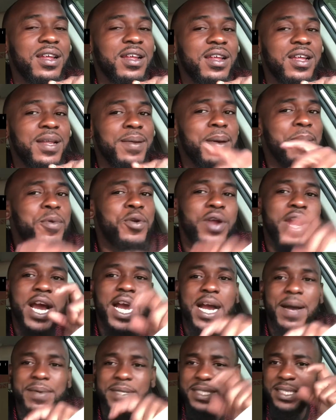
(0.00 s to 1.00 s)
Let me know that
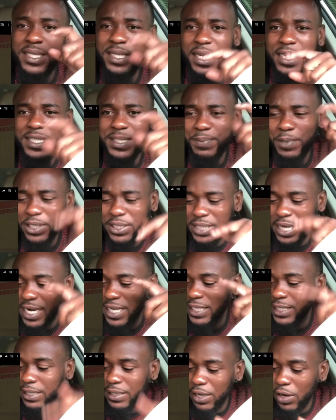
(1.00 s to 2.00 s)
comments. Did Prince want to
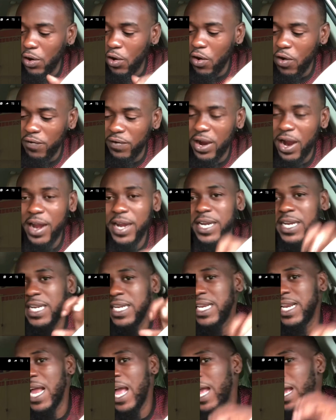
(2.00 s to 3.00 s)
sing over? I need,
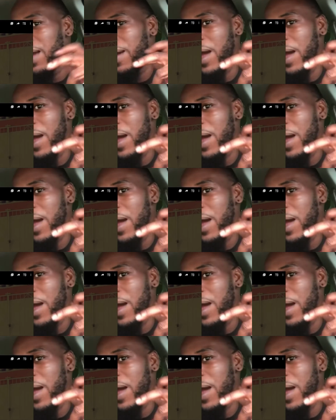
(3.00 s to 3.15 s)
like,